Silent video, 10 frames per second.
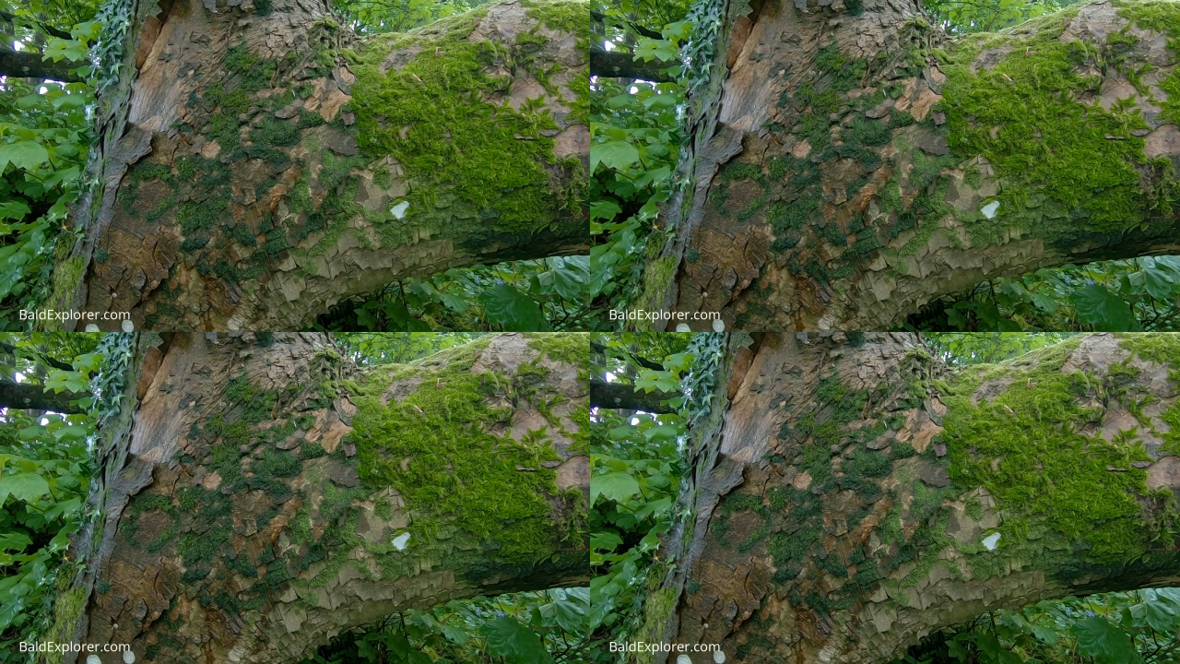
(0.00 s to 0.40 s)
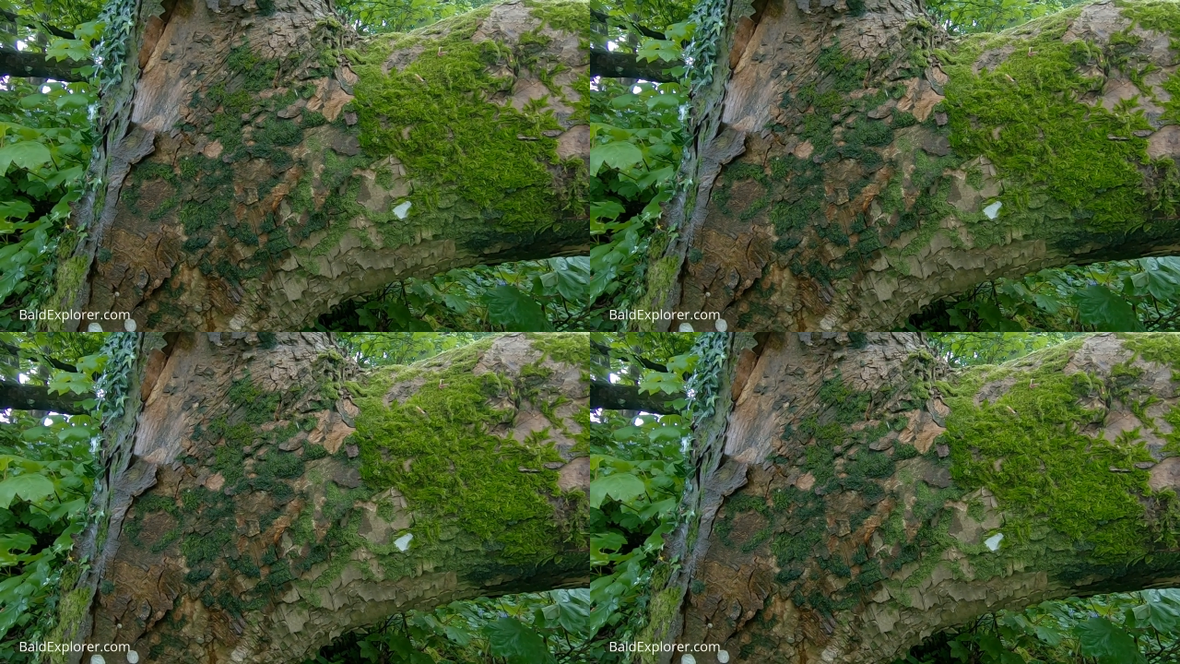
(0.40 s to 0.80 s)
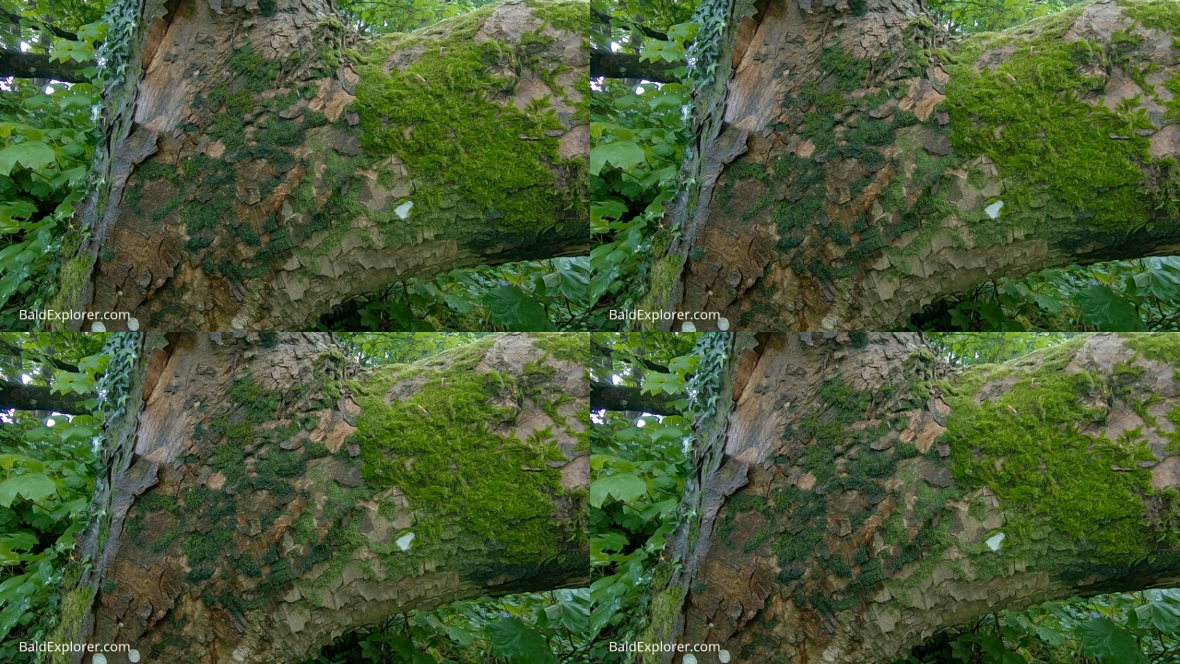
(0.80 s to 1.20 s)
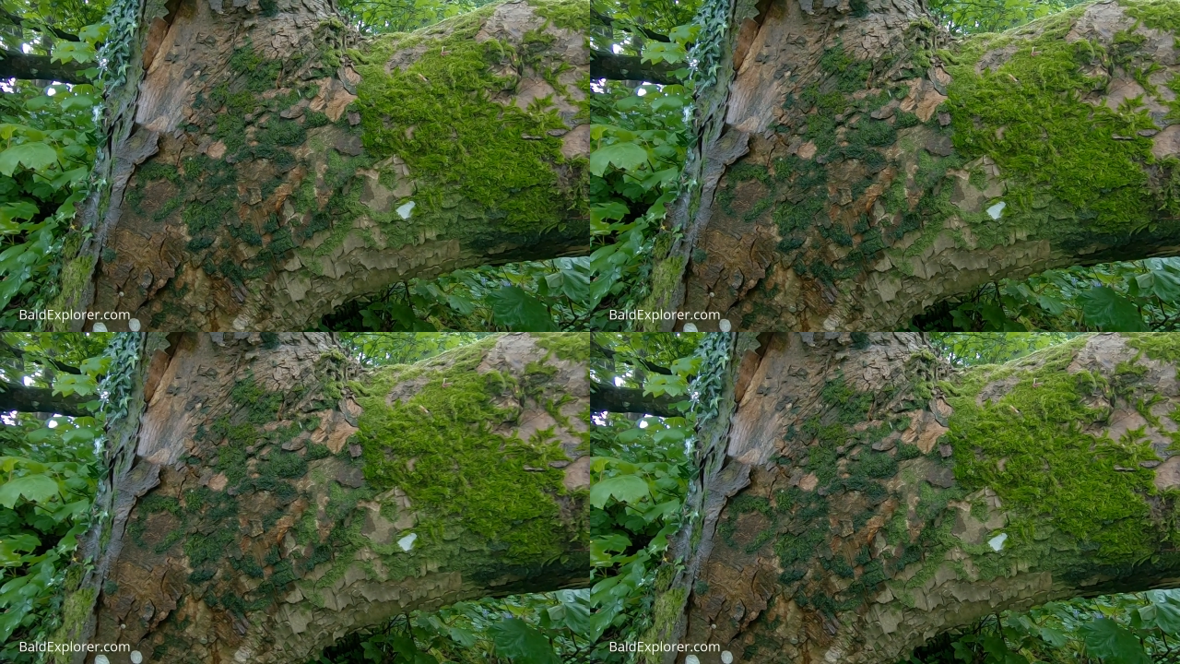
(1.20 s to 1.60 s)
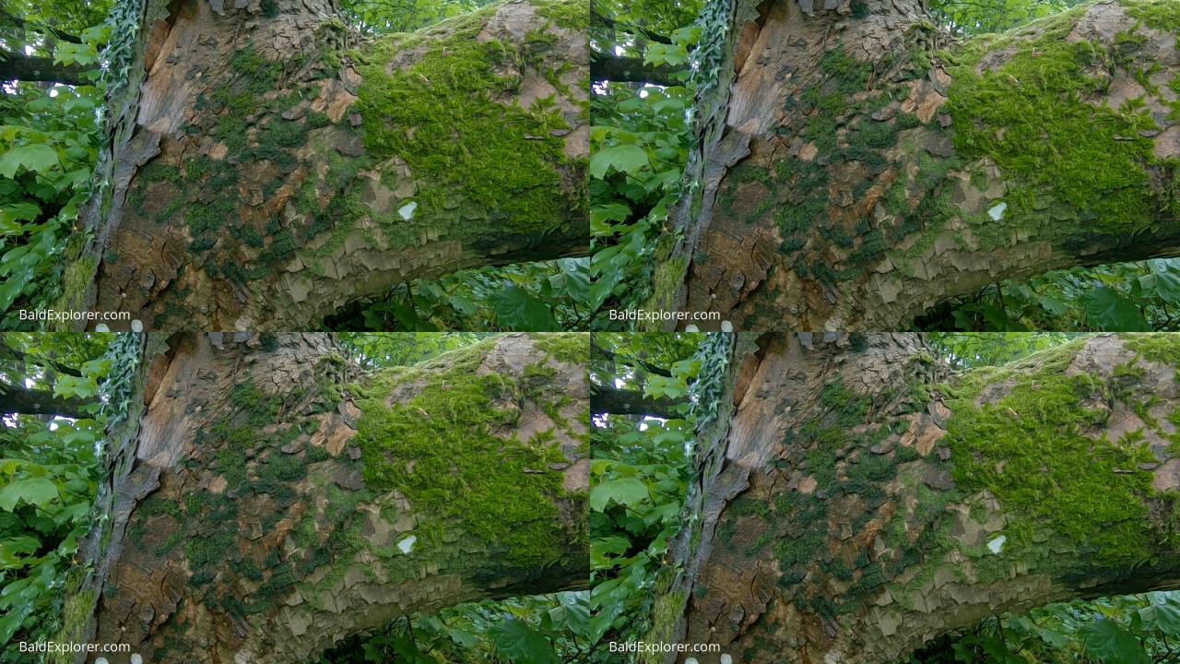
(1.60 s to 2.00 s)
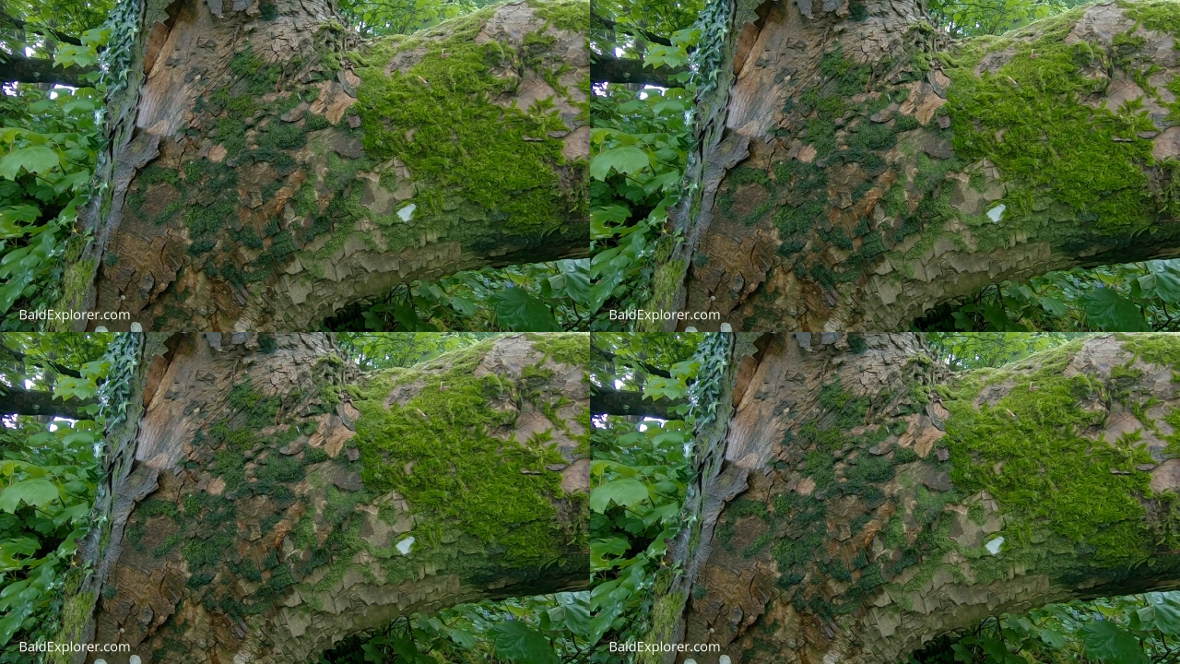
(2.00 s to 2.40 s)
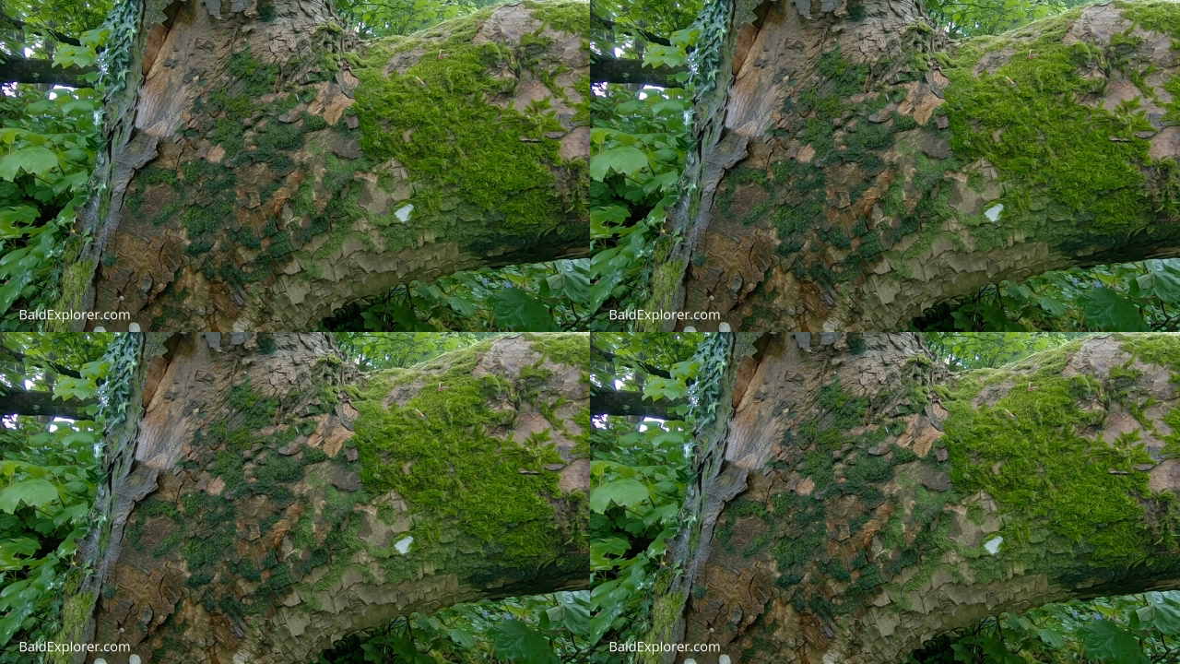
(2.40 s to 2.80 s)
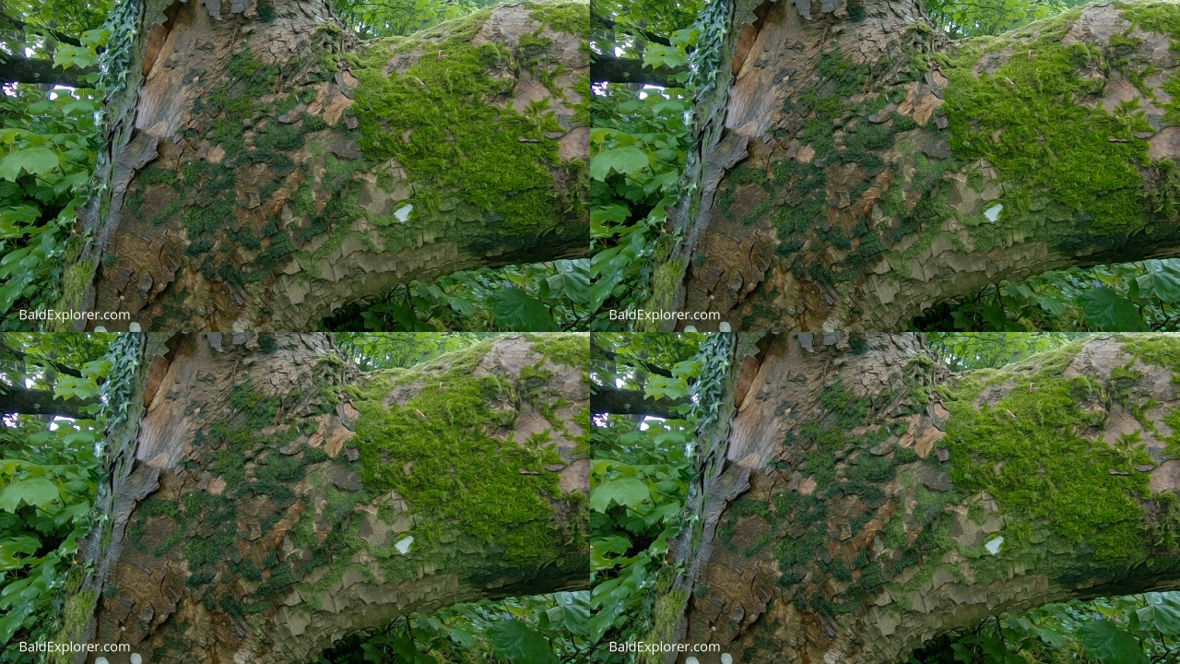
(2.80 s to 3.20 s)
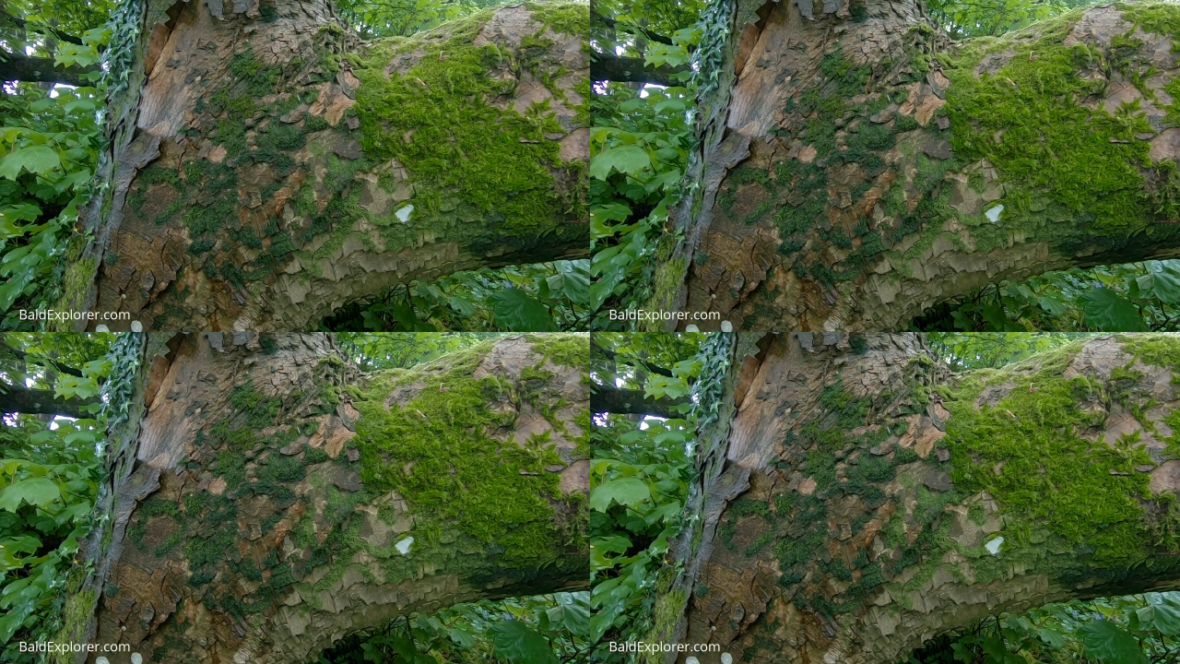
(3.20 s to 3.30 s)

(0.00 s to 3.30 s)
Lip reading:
No face is visible, so there are no lips to read.